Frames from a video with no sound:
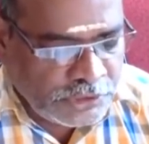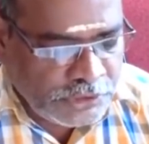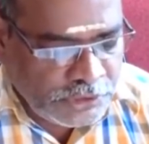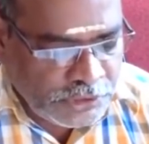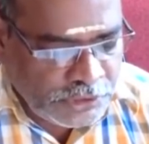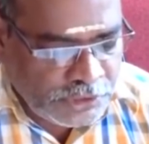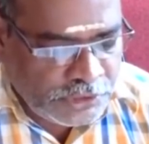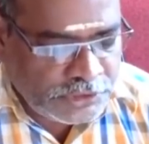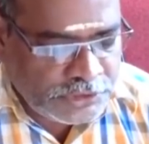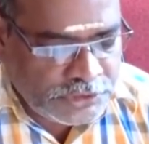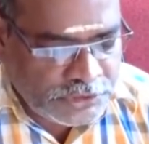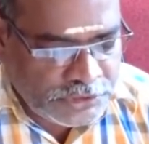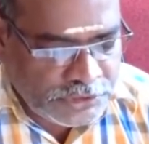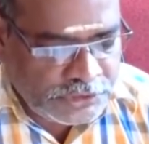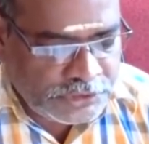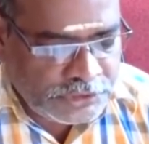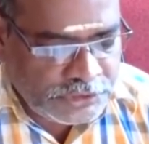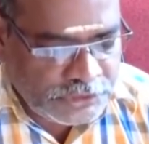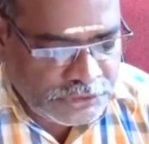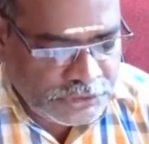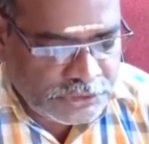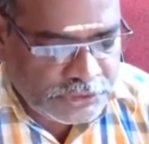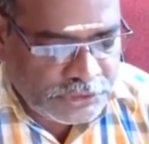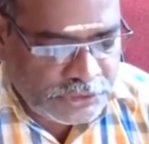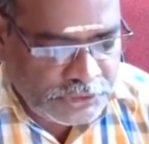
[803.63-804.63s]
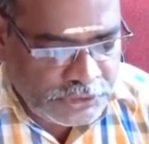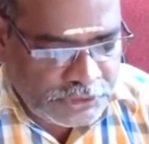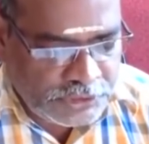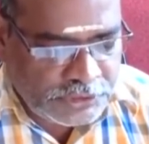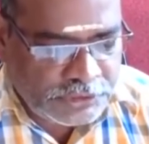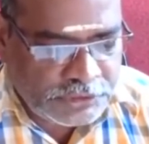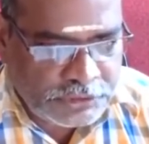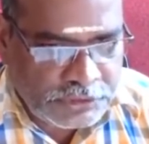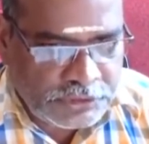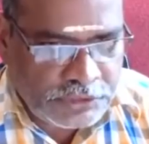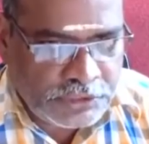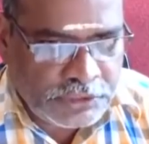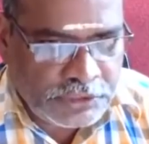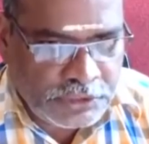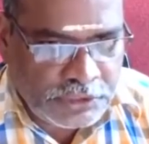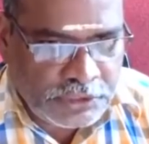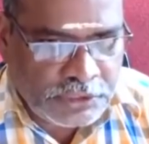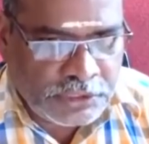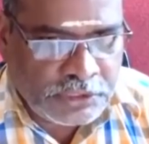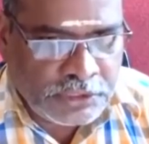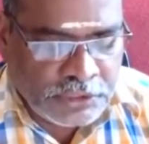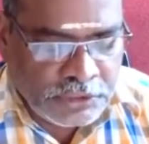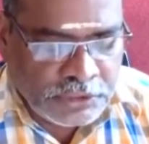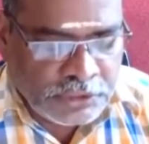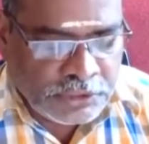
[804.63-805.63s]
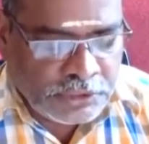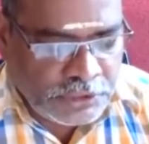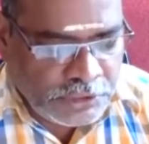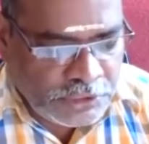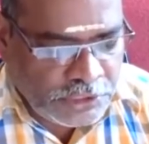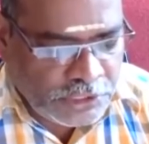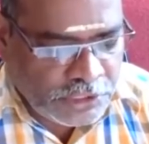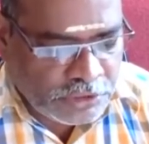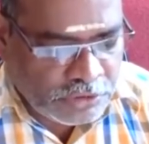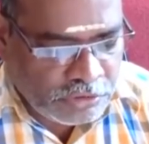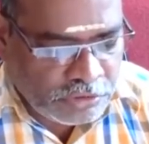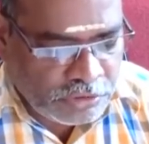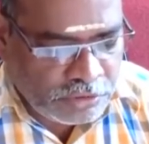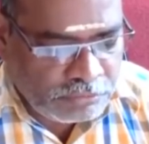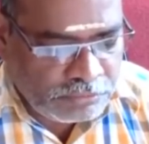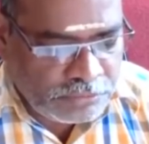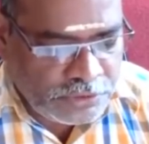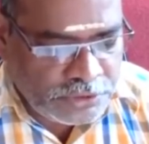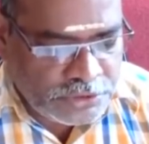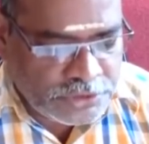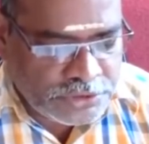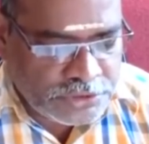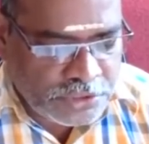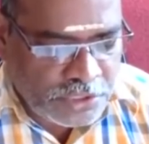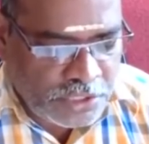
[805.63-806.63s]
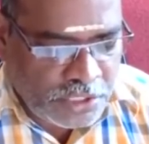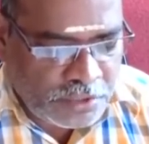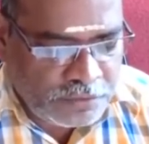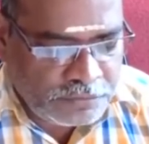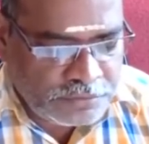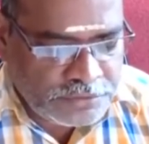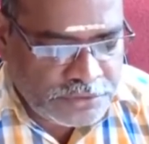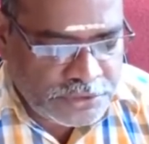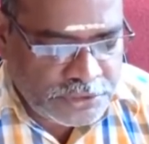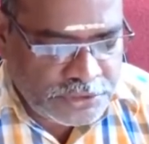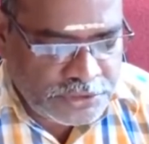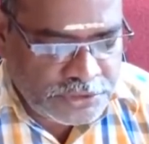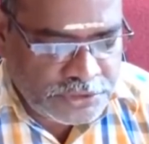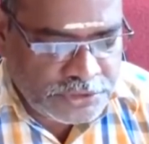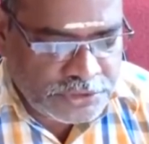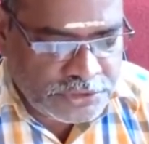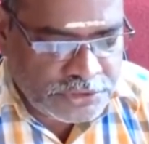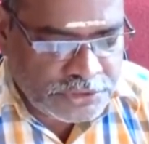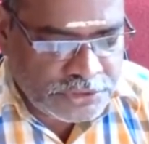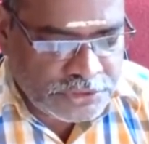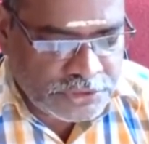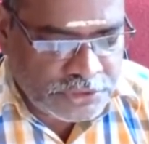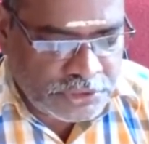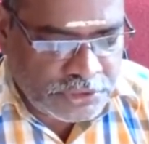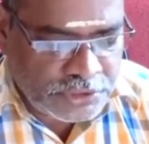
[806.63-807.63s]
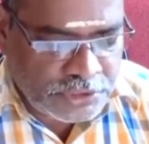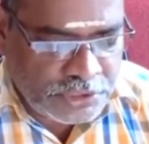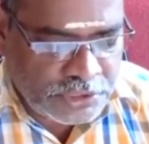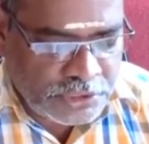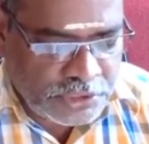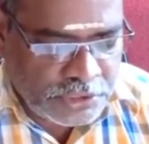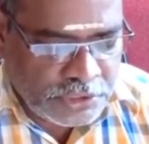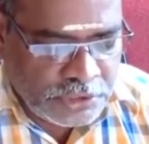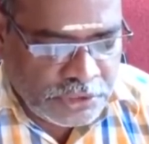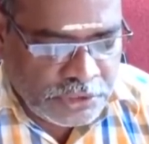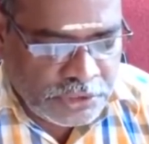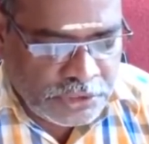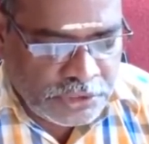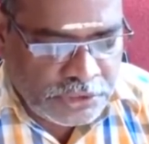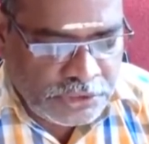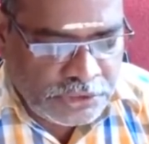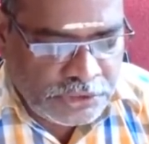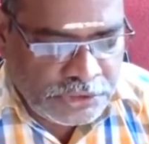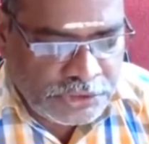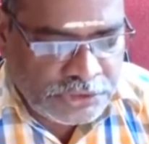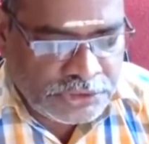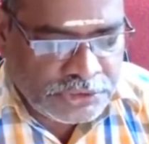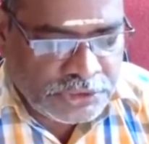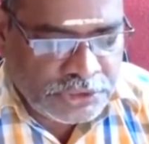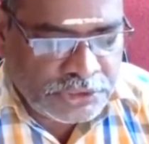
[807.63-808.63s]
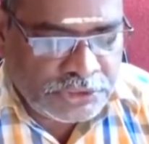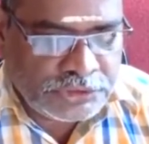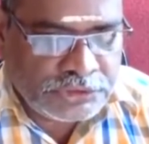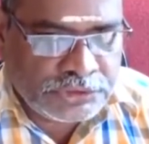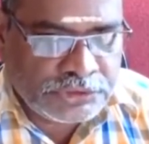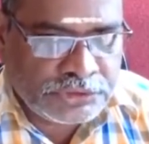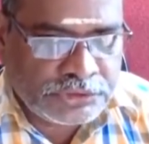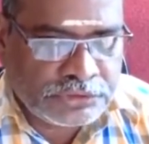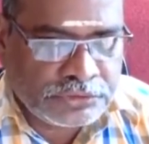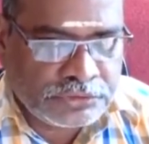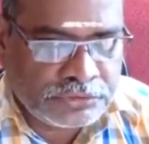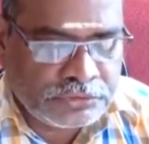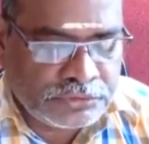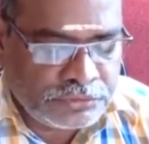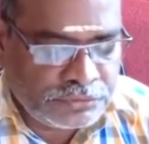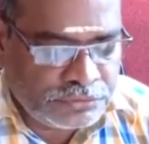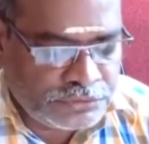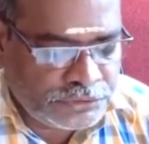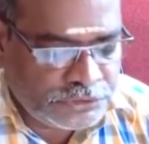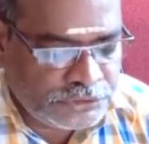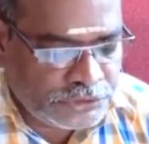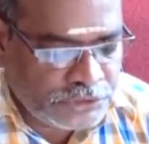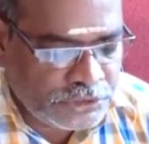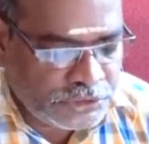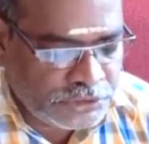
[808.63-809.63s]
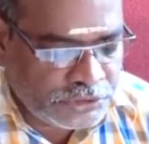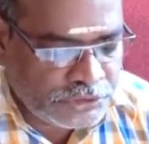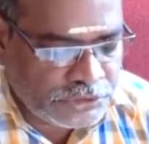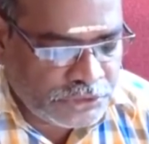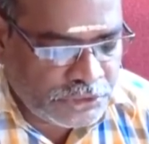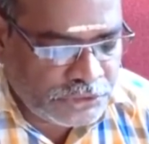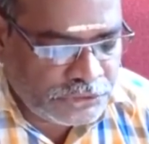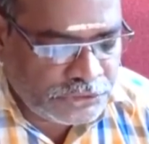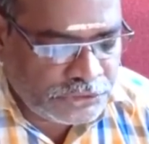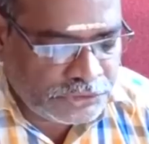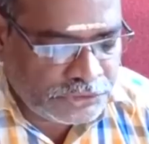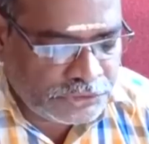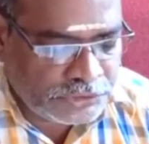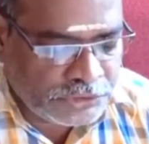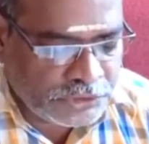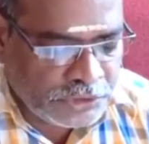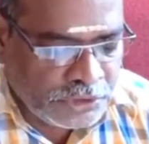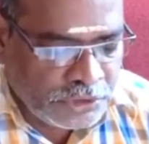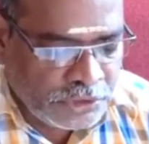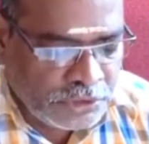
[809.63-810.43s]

industries, and trade, and economics, life sciences, and each sciences of physical sciences,